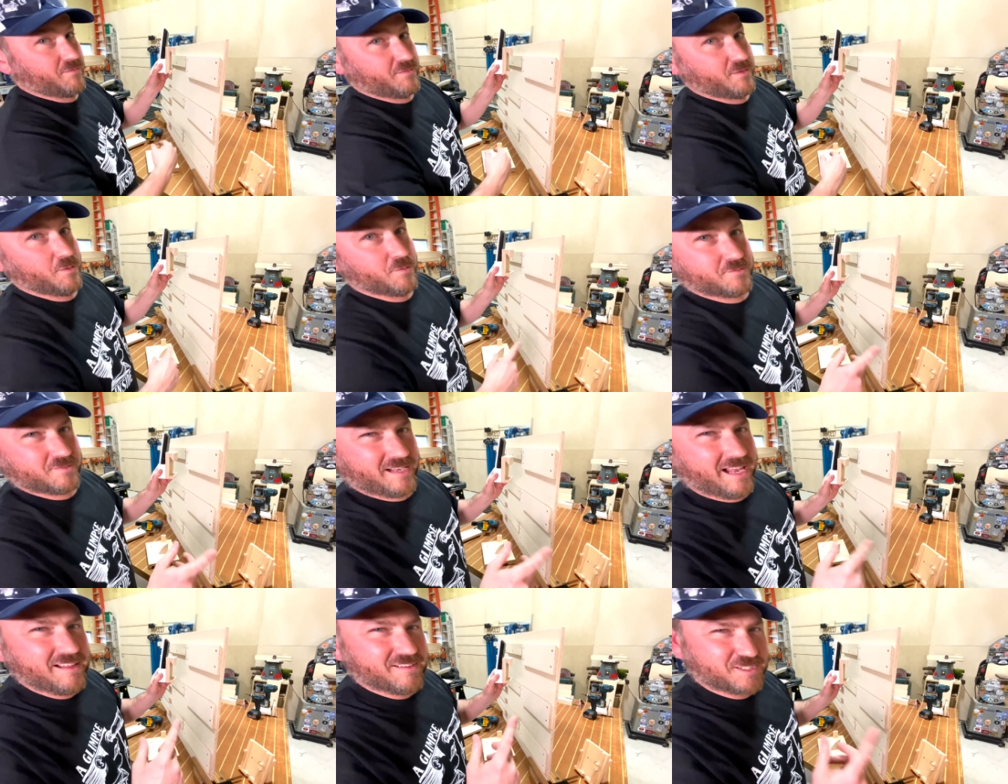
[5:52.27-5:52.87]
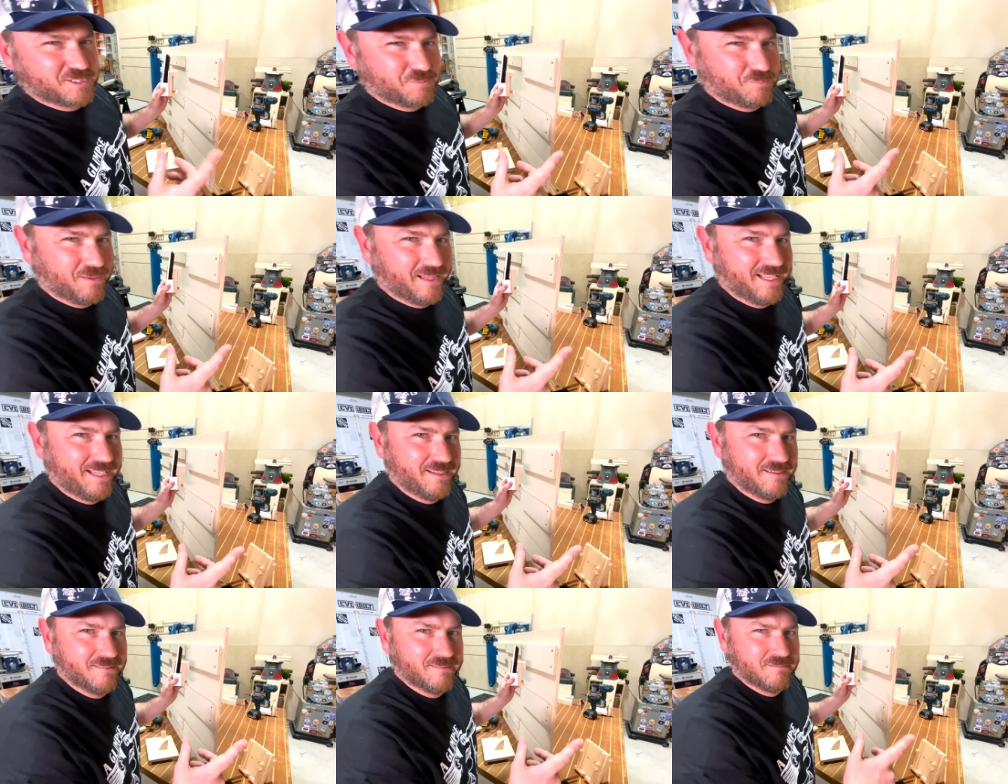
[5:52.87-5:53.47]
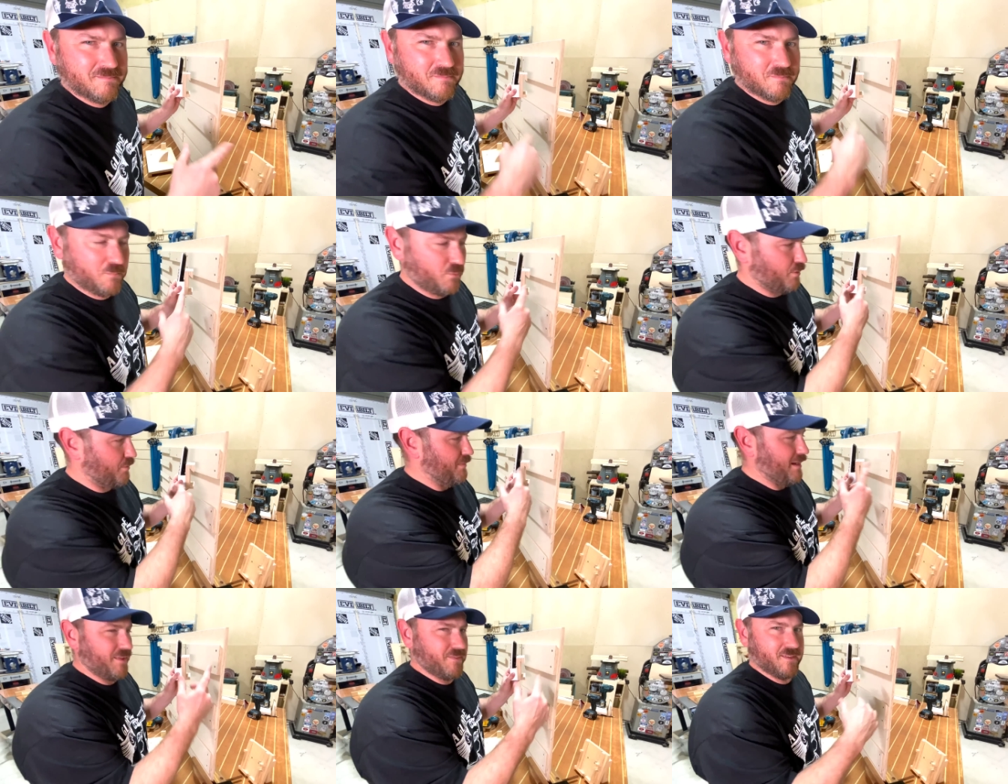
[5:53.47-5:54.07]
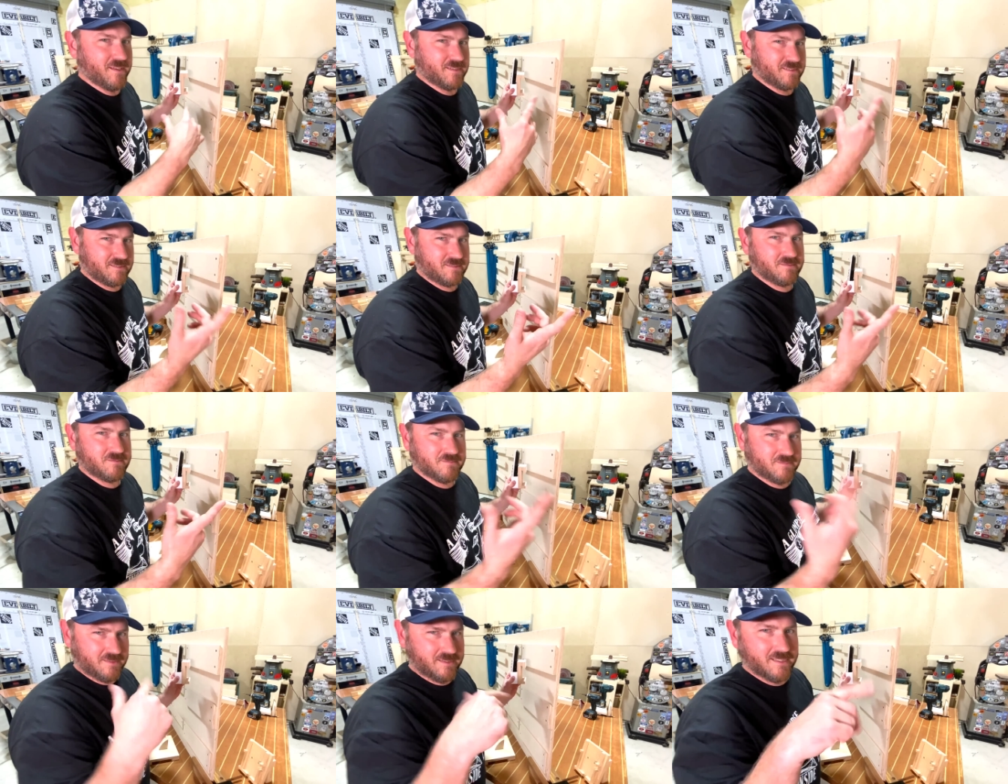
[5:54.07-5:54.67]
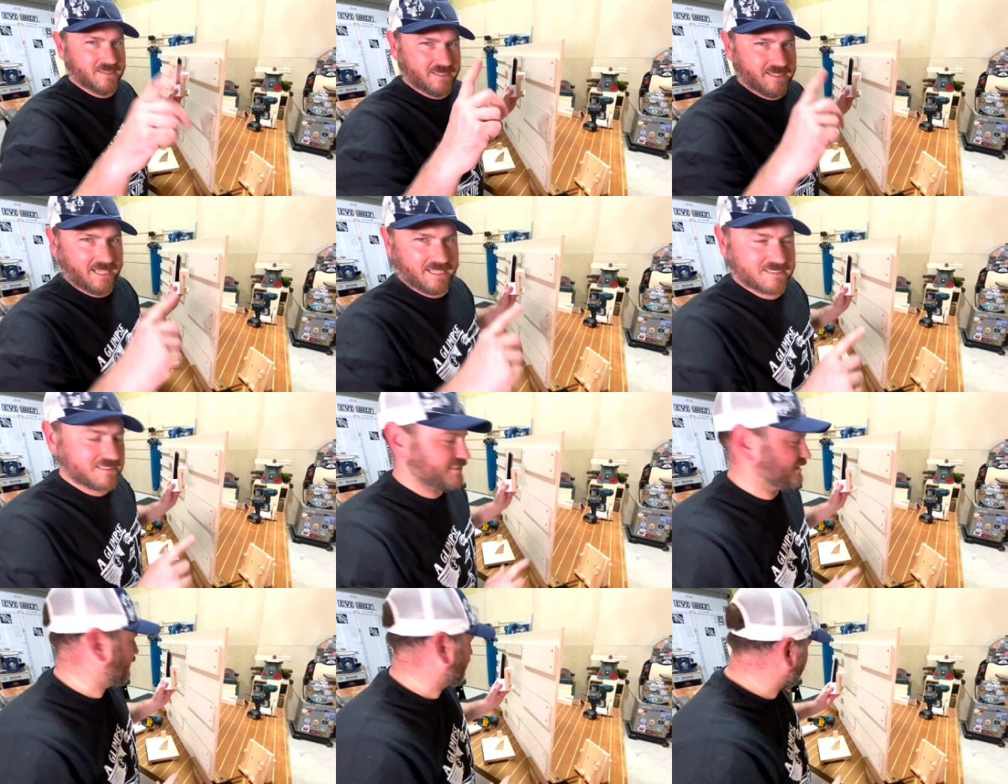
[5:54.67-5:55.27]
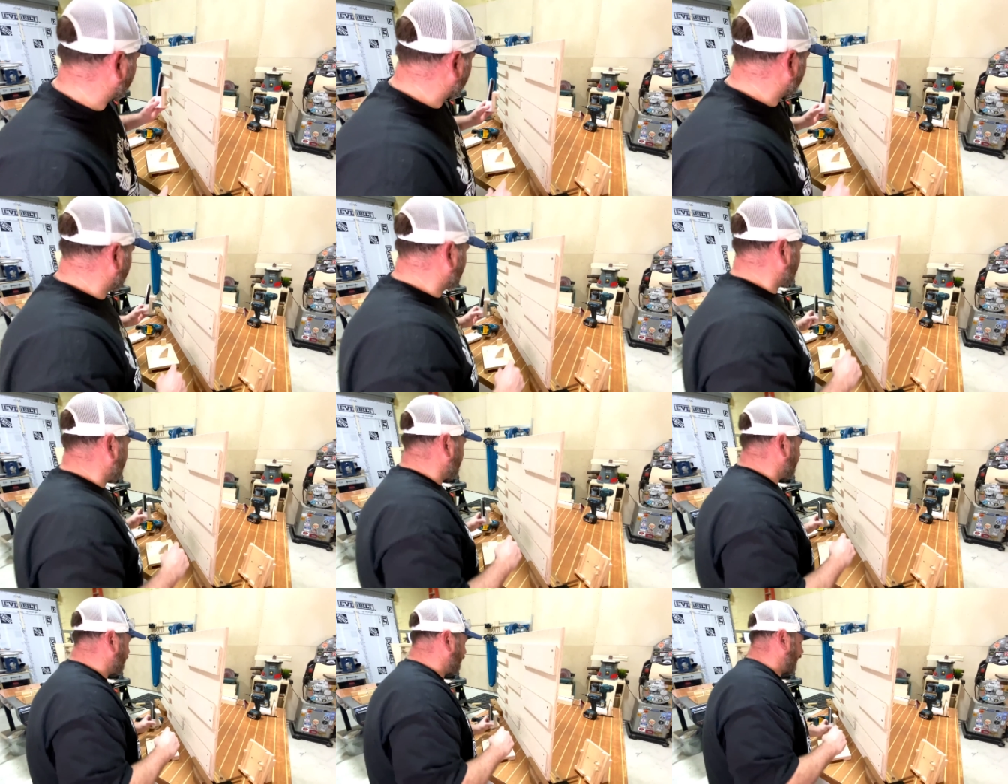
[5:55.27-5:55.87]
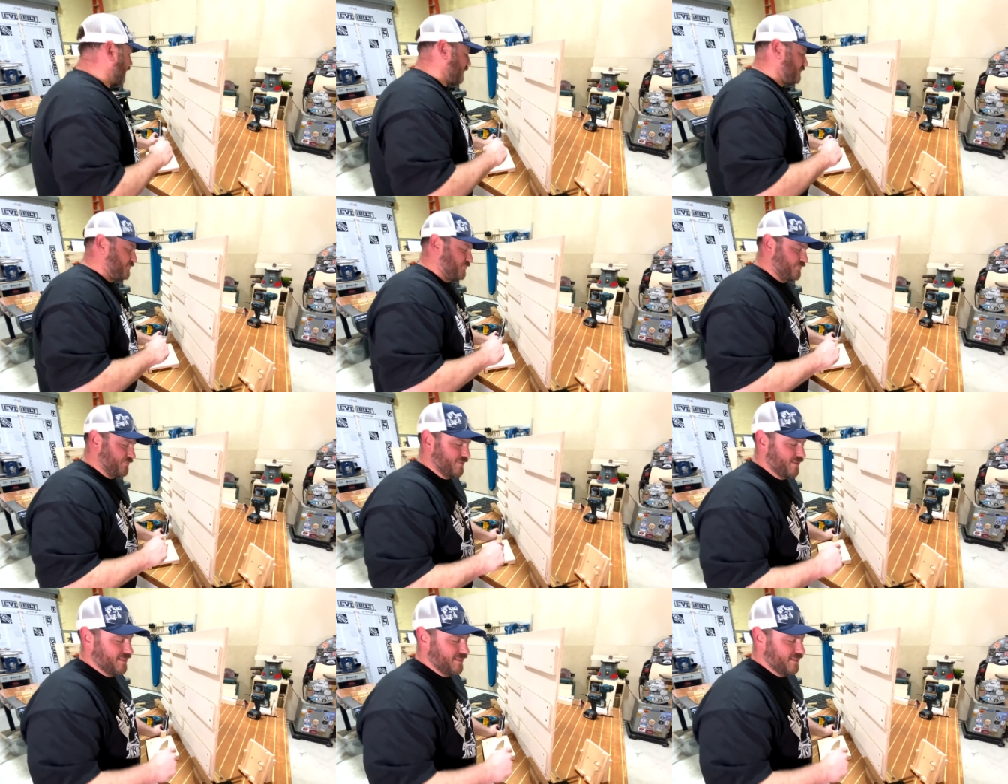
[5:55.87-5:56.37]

of those, and I'll explain more about this in the next clip. But